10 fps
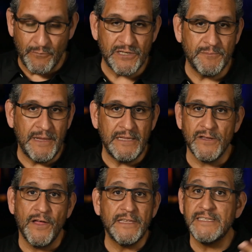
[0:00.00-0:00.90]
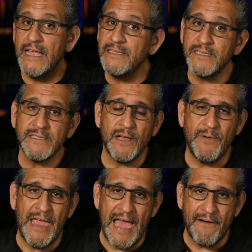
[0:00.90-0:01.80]
which means all the senses that
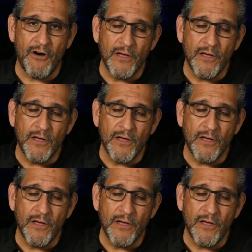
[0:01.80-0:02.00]
we have,